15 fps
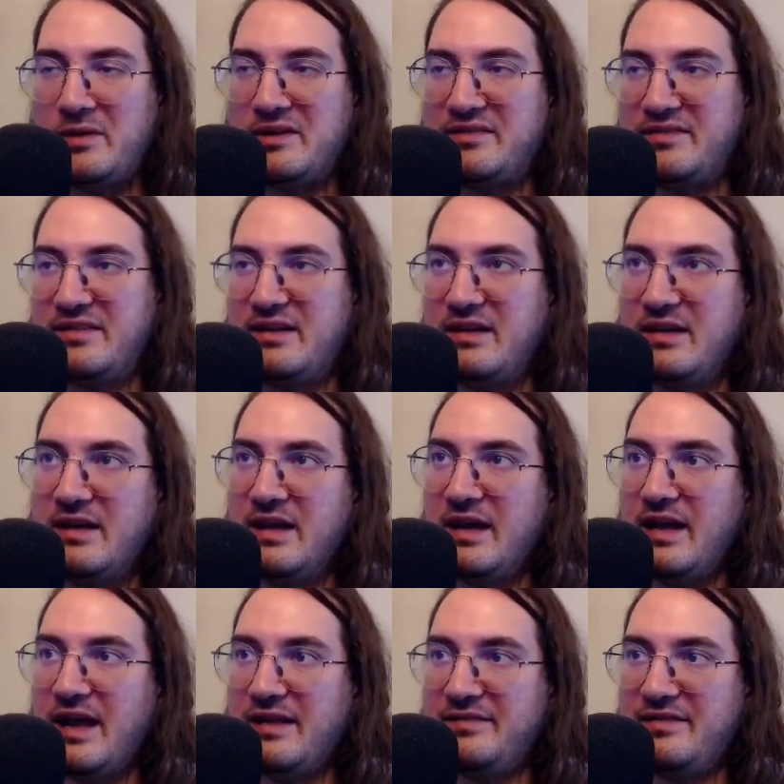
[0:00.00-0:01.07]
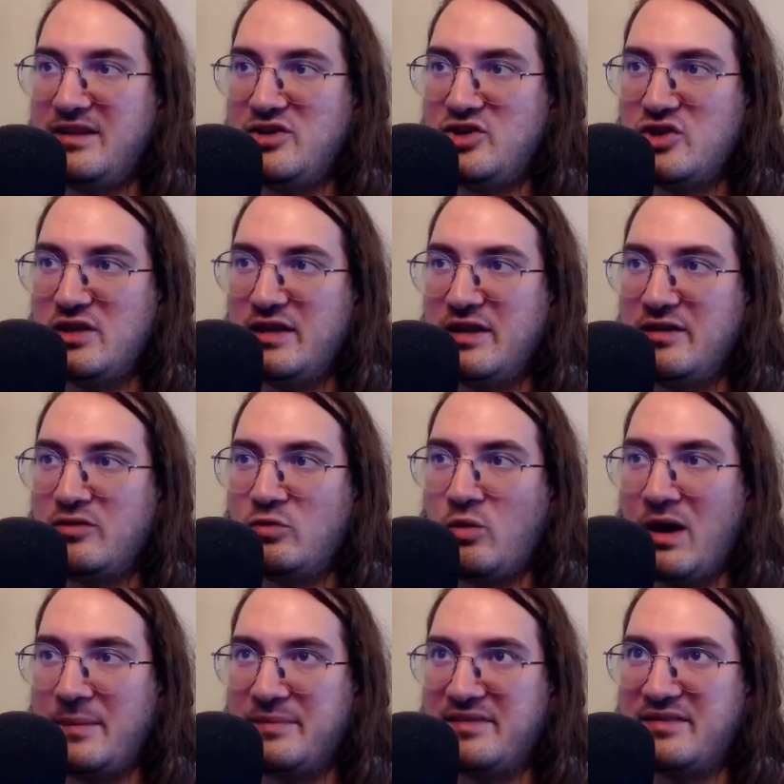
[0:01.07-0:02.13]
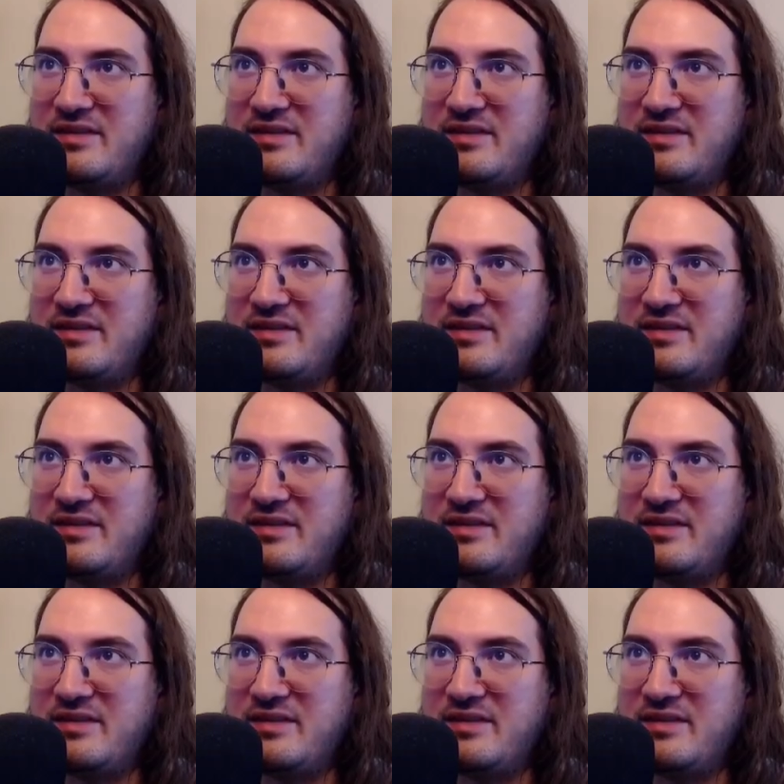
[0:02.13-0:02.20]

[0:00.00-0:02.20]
see, essentially swaps,